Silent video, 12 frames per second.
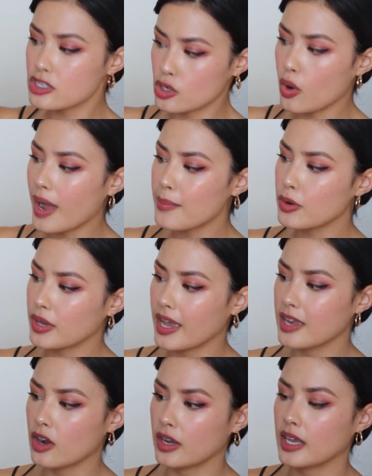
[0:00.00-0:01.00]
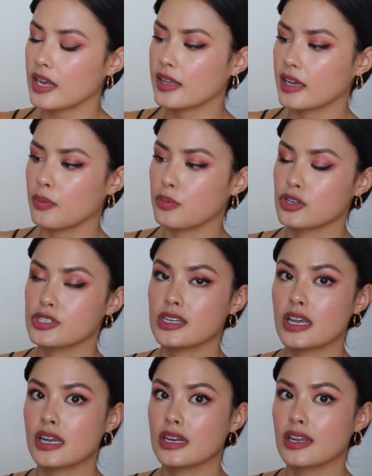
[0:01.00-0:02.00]
So I'm okay not getting like a
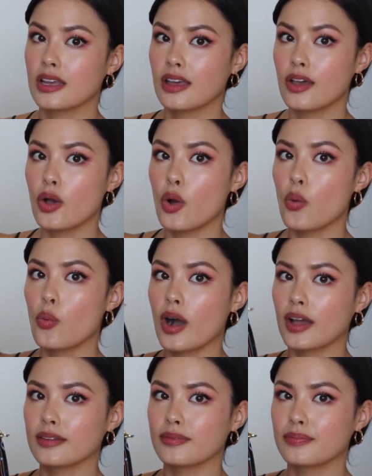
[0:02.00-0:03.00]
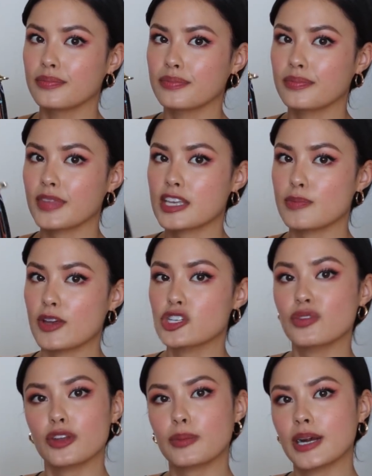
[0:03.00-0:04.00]
pristine one, especially
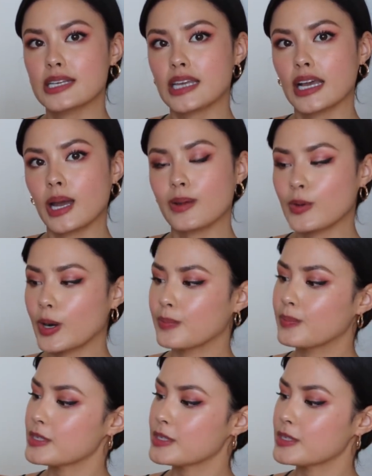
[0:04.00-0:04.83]
for the price I got it for.